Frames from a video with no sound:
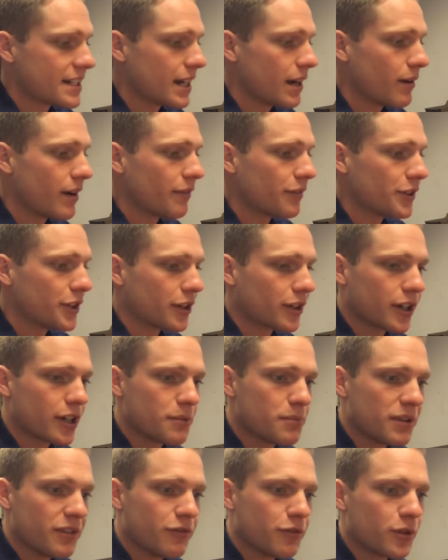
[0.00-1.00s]
However, you're going
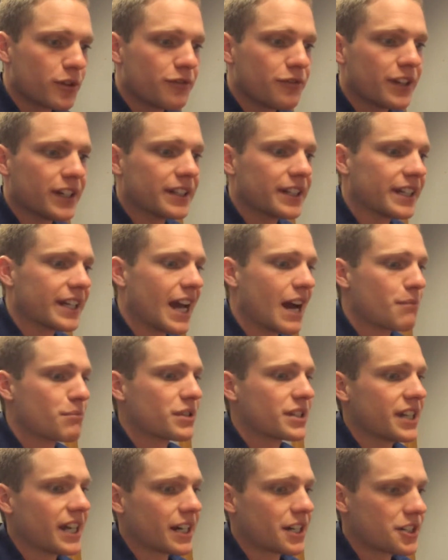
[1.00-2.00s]
to be forfeiting the gap
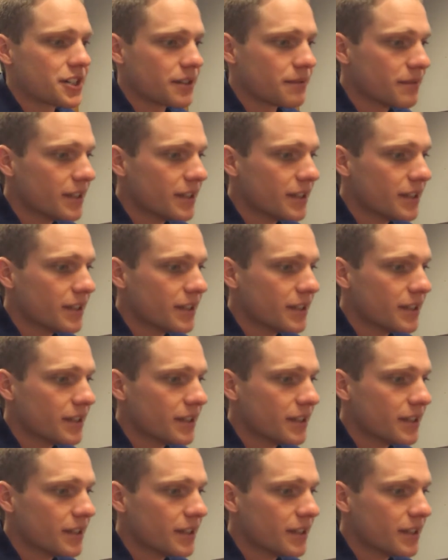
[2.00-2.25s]
protection.